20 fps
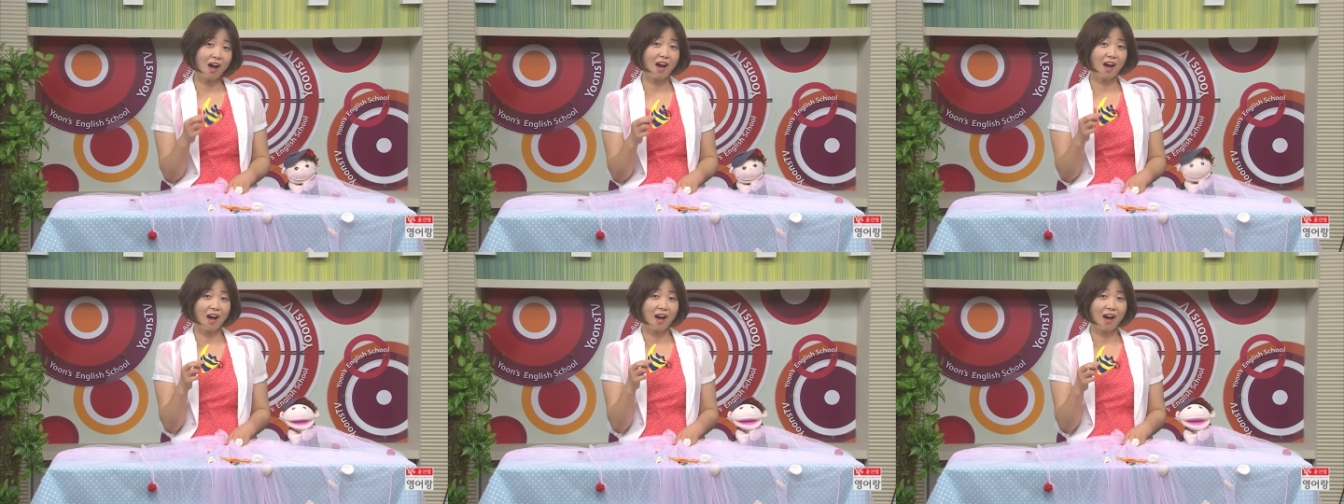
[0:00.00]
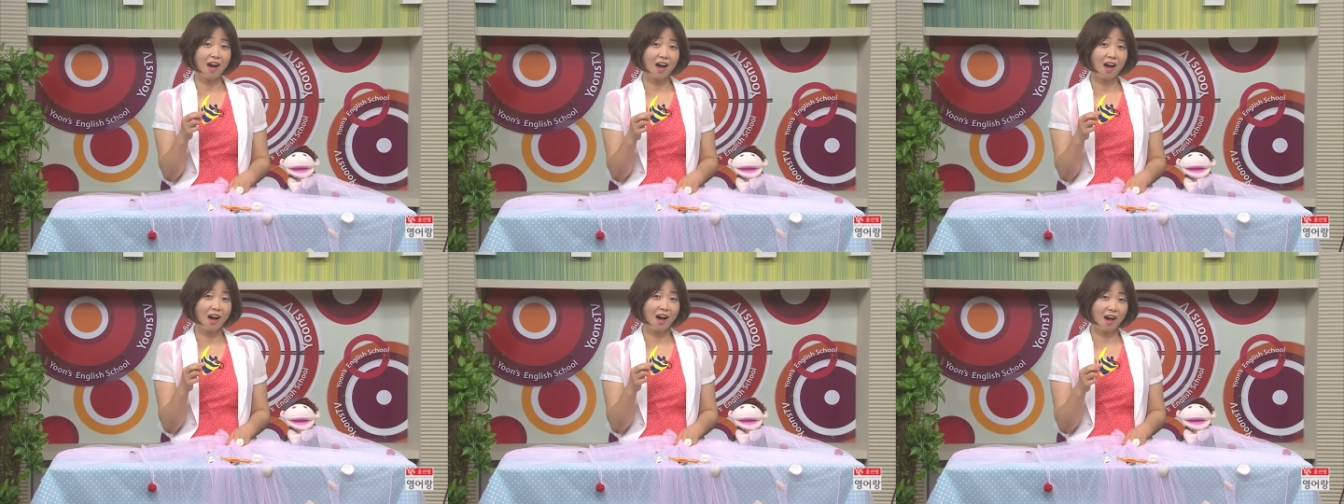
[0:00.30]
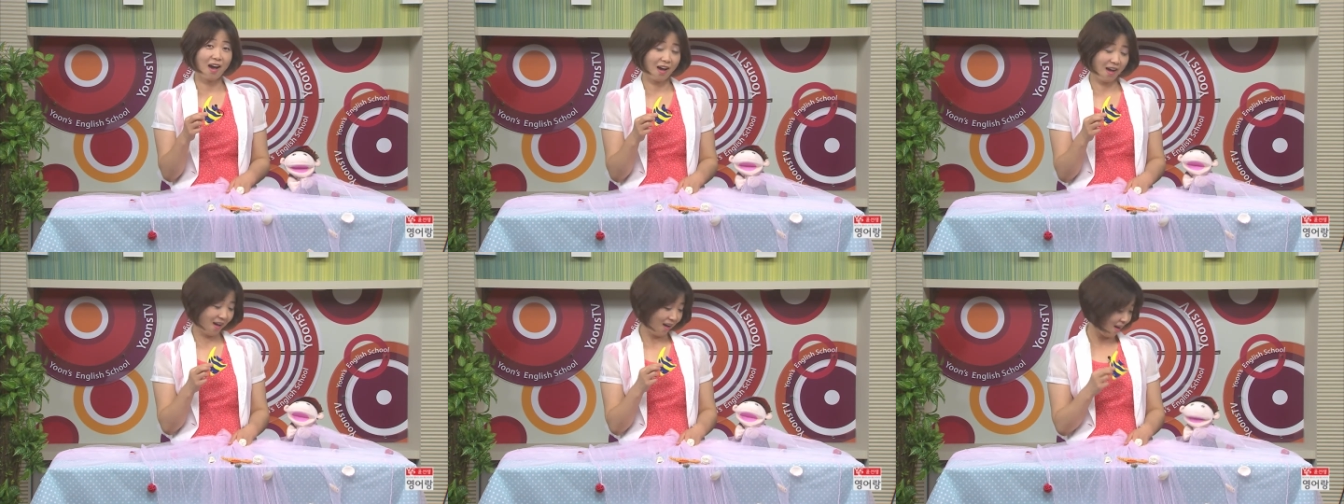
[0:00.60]
Oh,
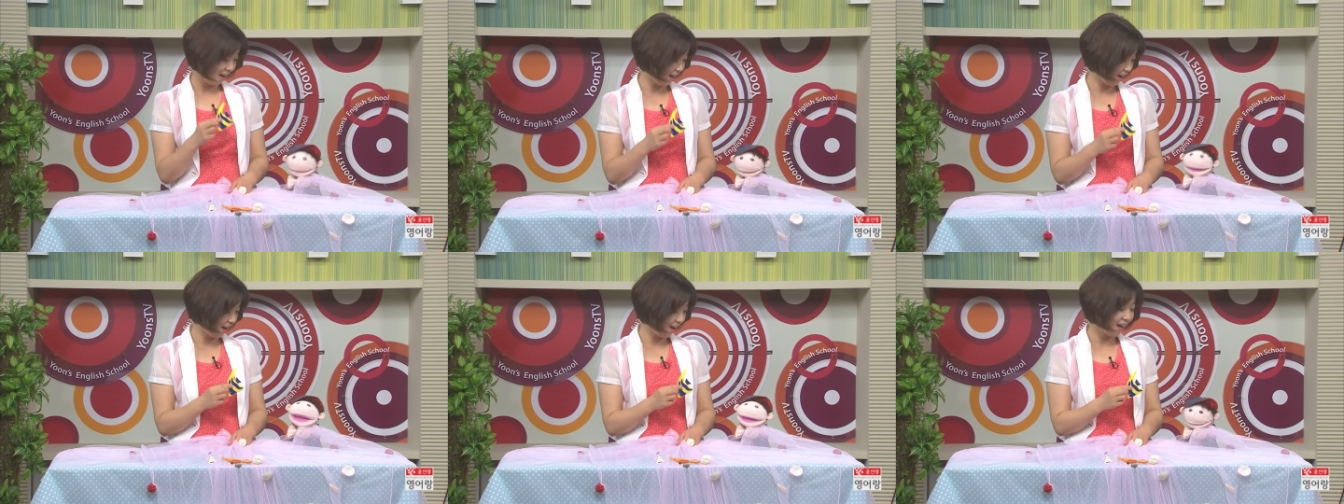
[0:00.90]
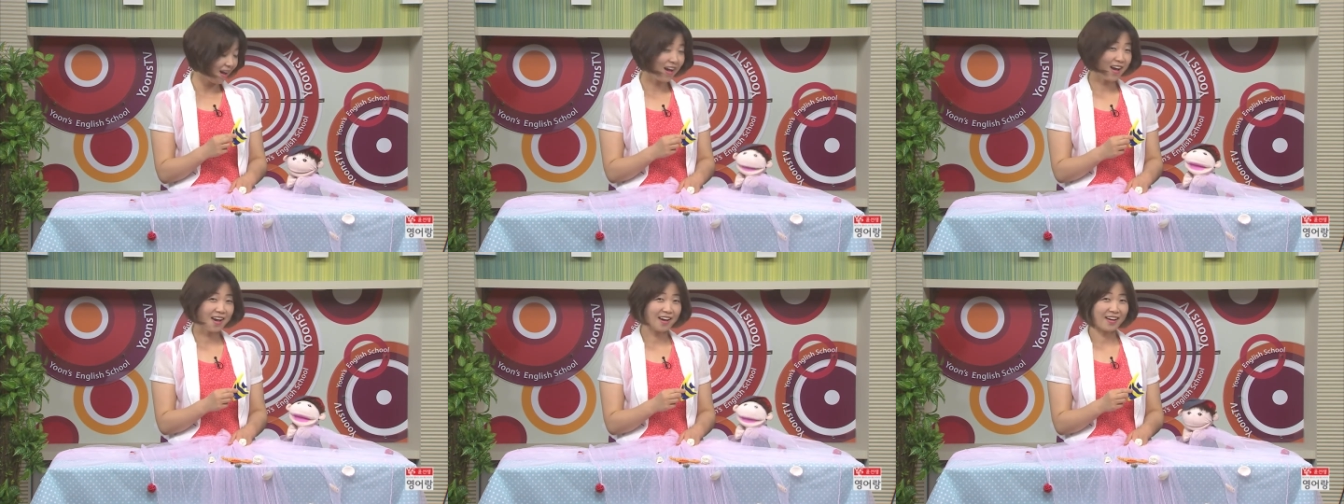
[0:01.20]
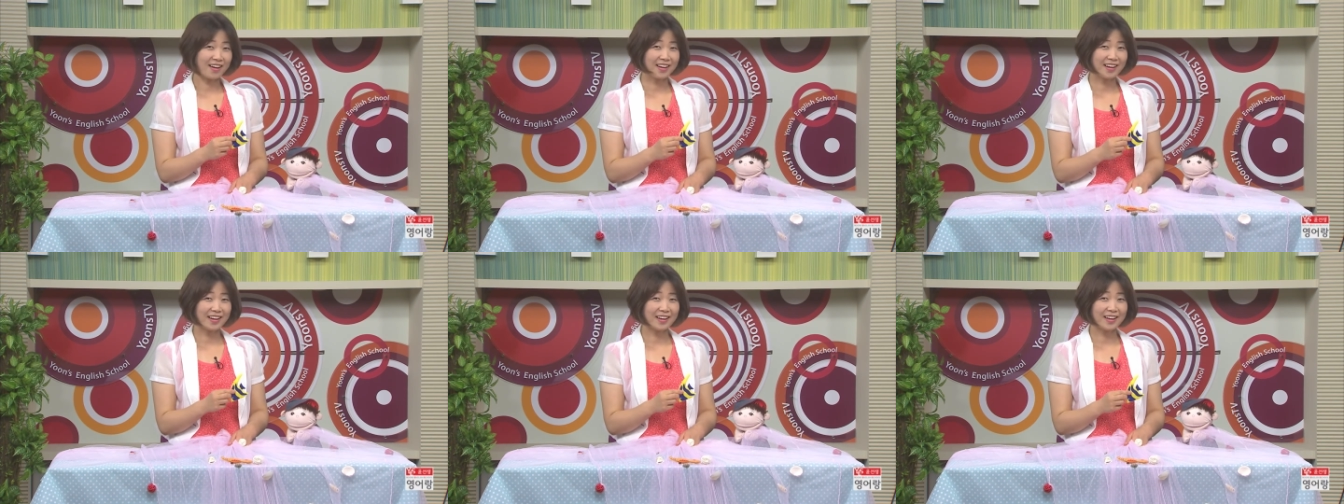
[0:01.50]
what is
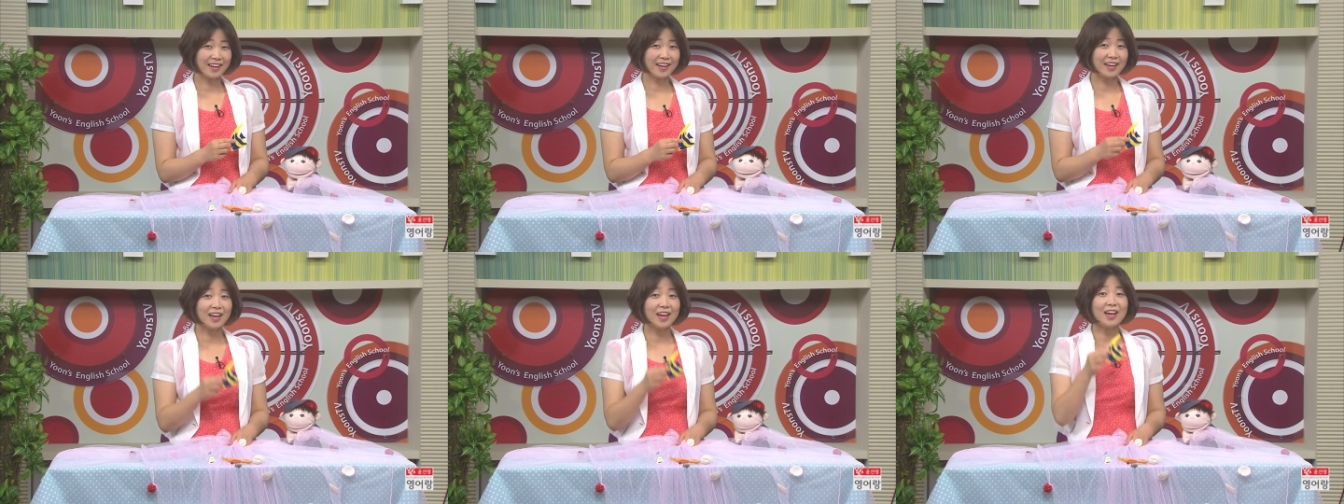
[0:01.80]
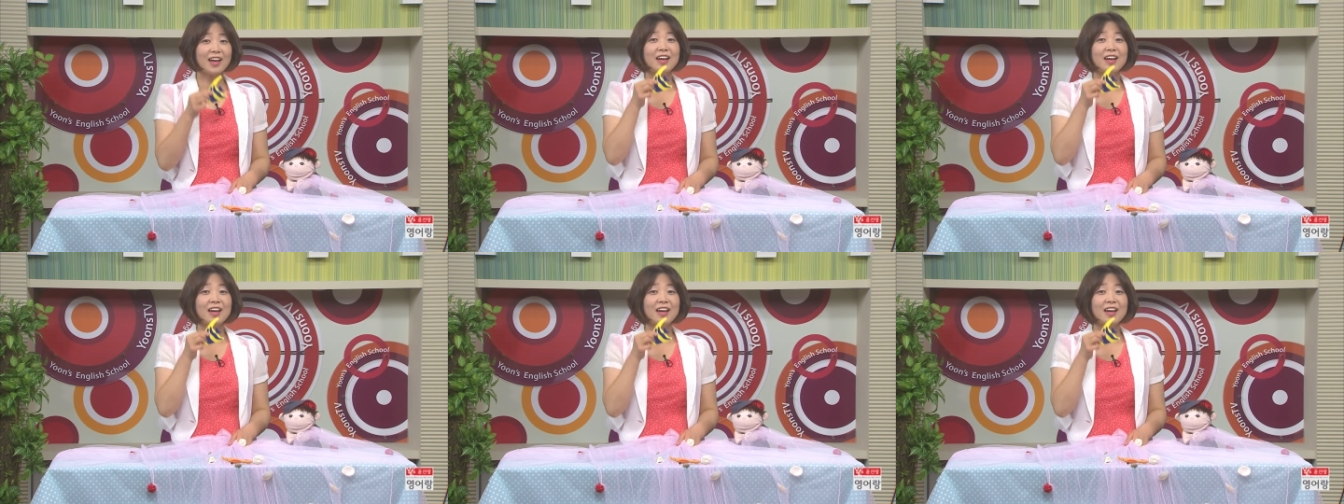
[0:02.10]
this?